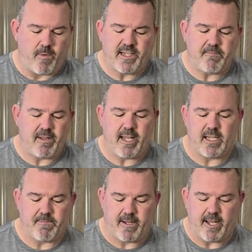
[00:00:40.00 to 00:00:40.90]
Reason
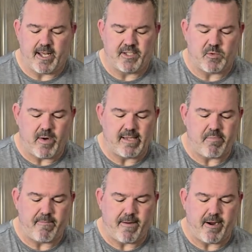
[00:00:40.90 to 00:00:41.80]
being is because the way they
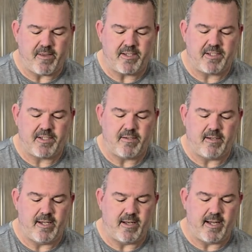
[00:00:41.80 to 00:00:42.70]
prepare this
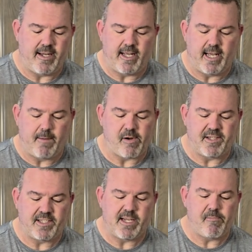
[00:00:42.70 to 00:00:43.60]
in the
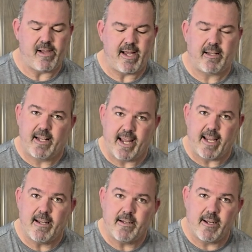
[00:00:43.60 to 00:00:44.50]
processing plant,
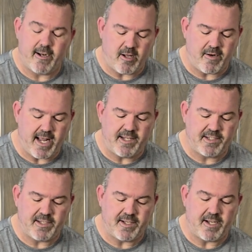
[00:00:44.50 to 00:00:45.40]
they get it all
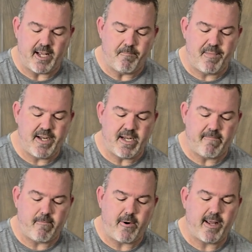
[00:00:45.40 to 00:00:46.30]
nice and beaten
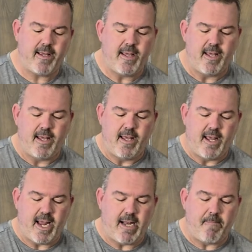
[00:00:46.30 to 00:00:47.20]
up for you
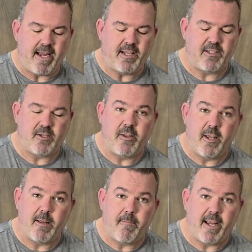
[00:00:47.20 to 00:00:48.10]
and make it so that
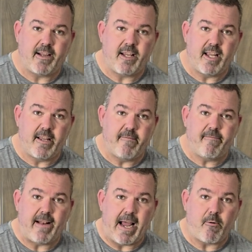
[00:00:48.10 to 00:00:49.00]
you can make the
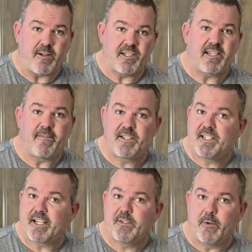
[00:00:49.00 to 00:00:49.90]
flour and stuff
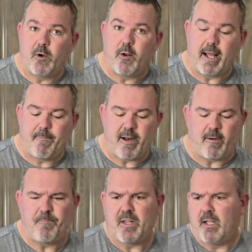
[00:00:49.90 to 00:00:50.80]
stick to it a whole lot better.